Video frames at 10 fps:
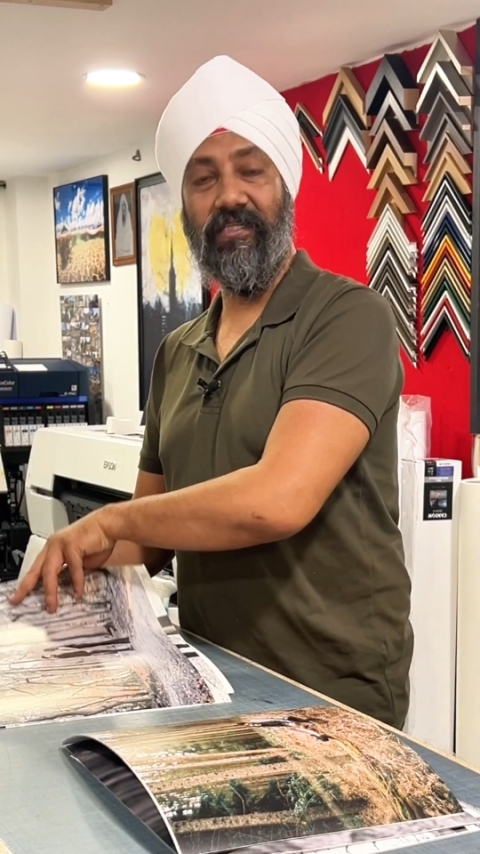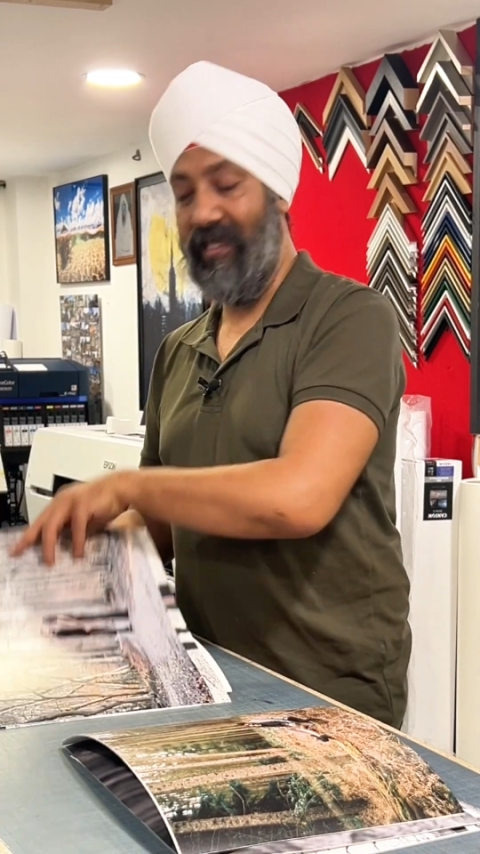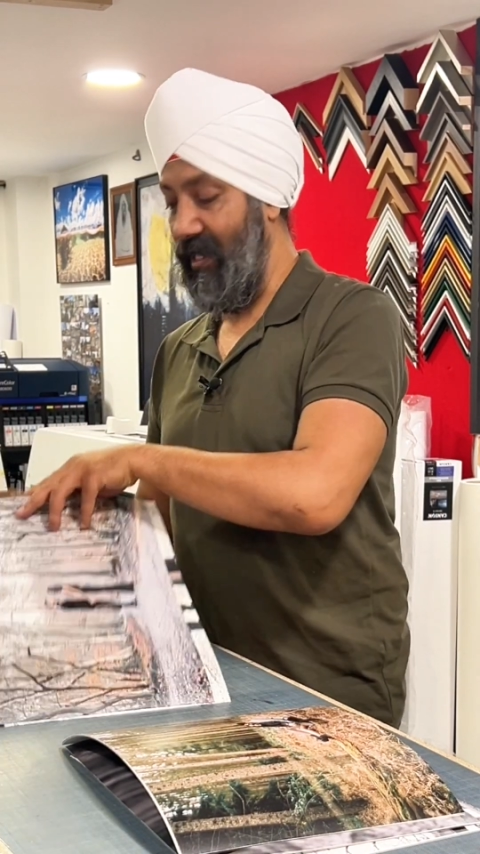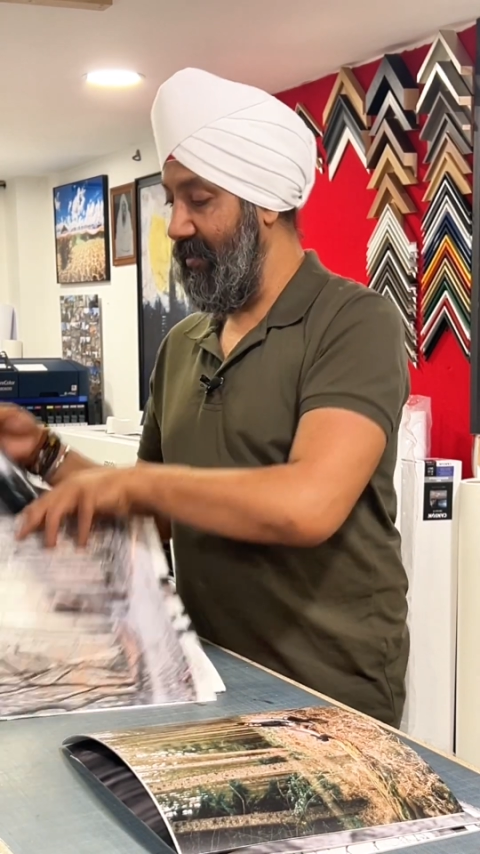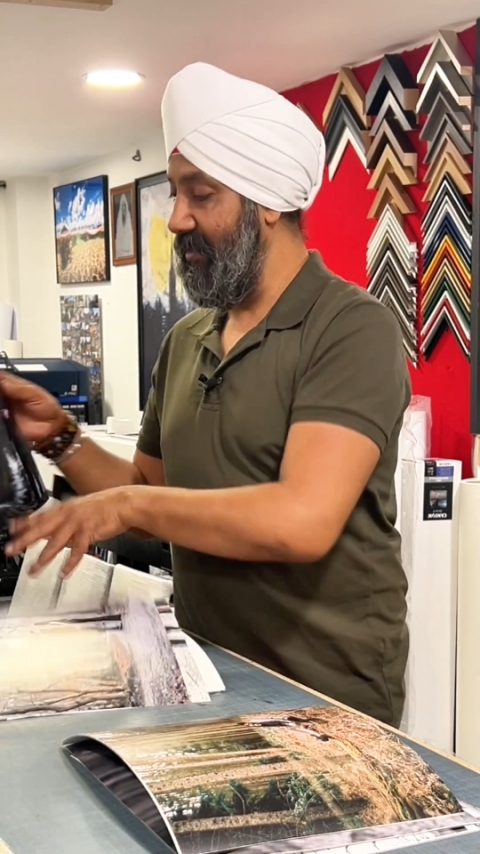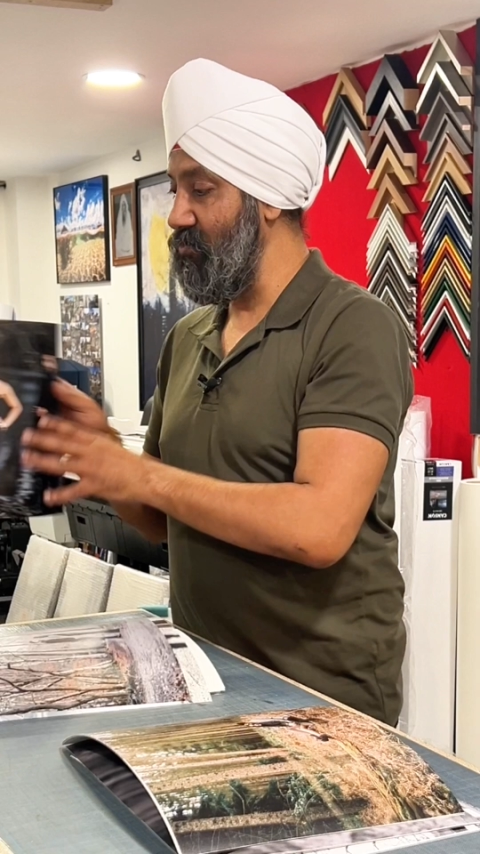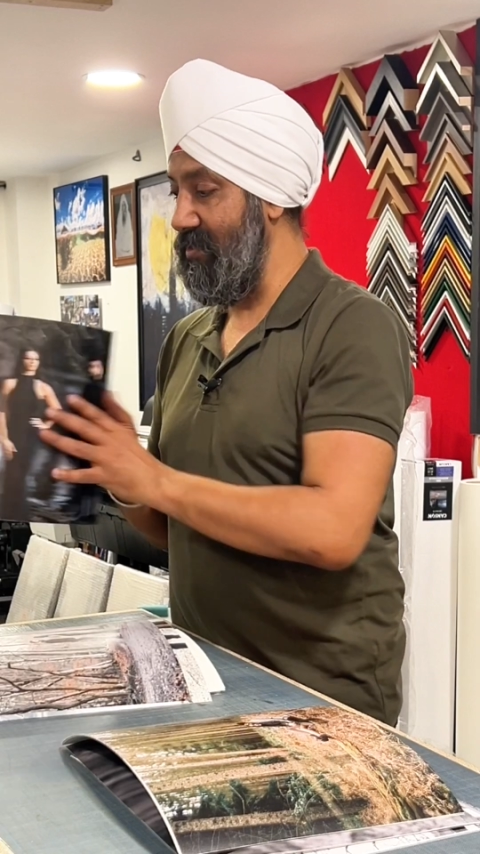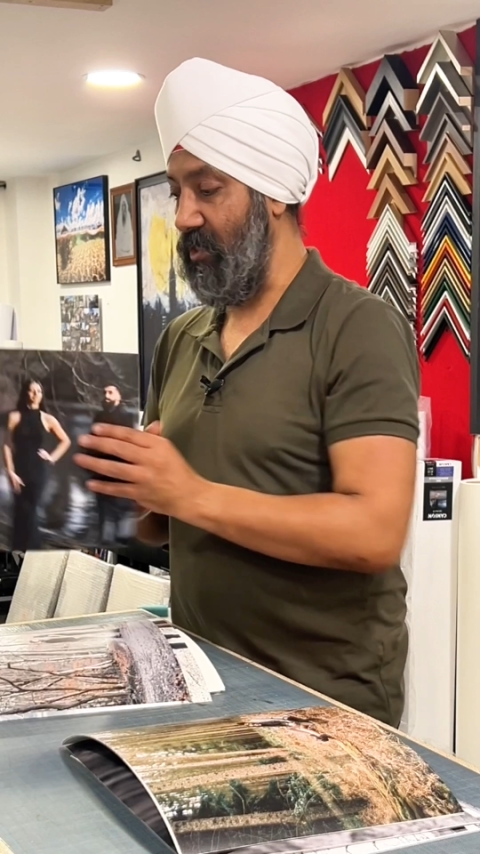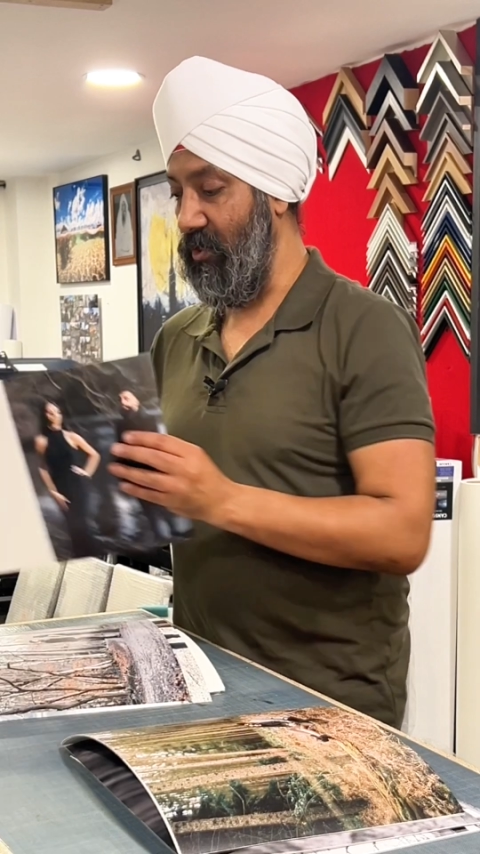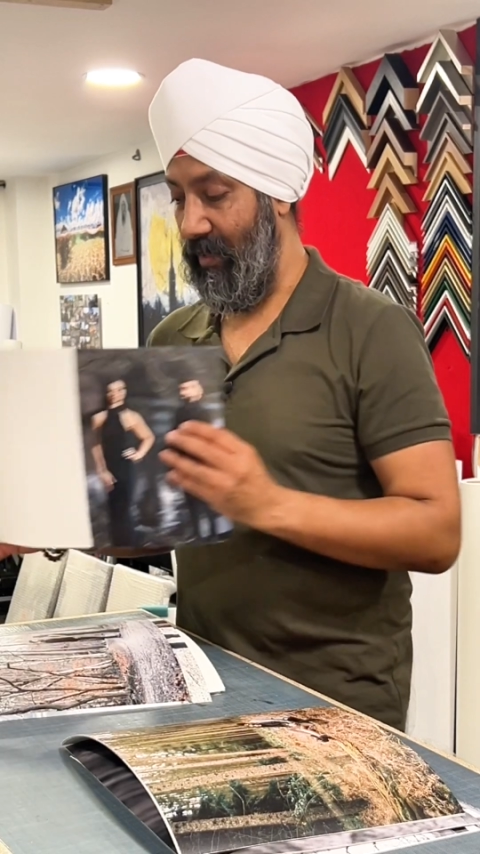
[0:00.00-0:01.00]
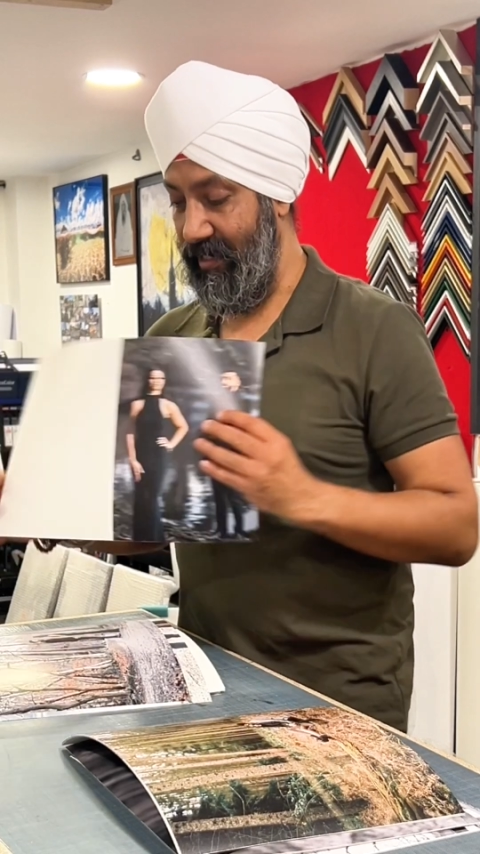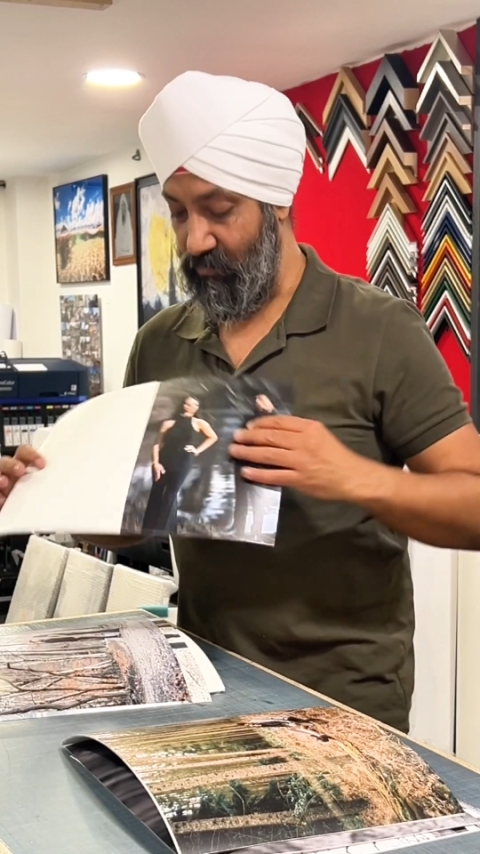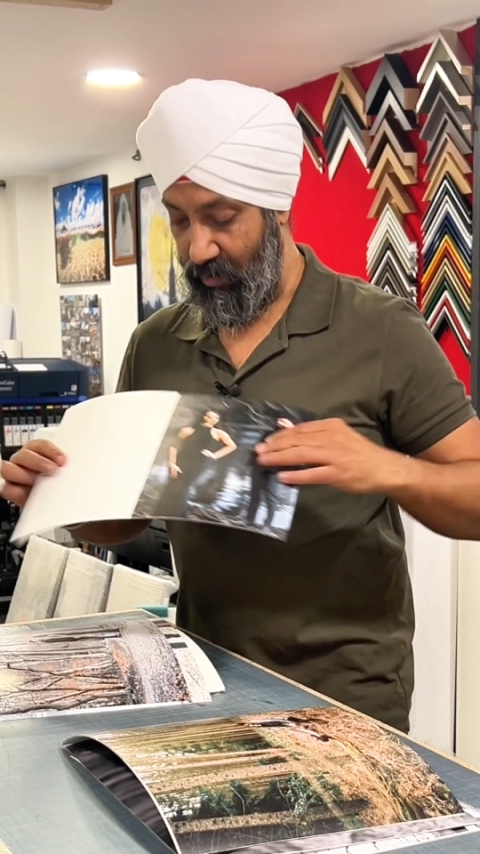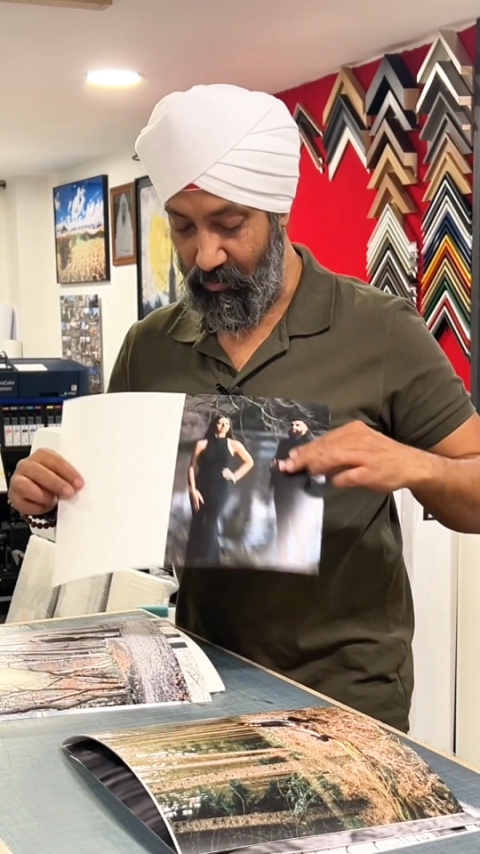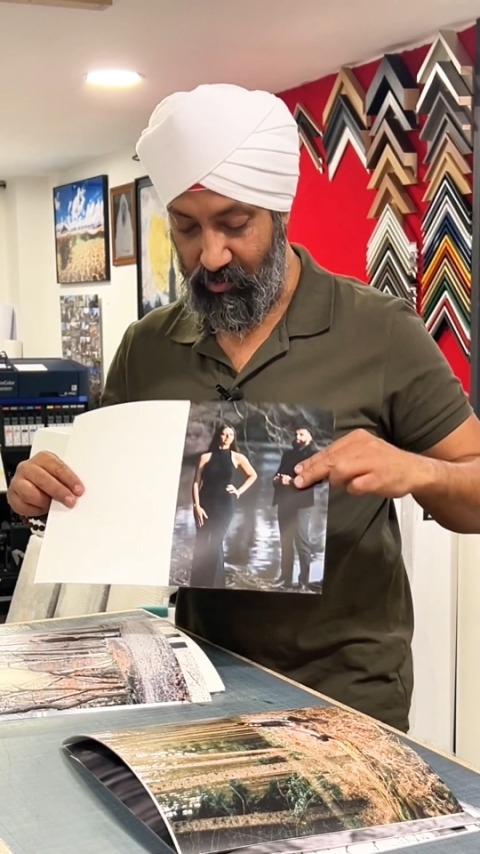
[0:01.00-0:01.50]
in there. This one's a good one as well.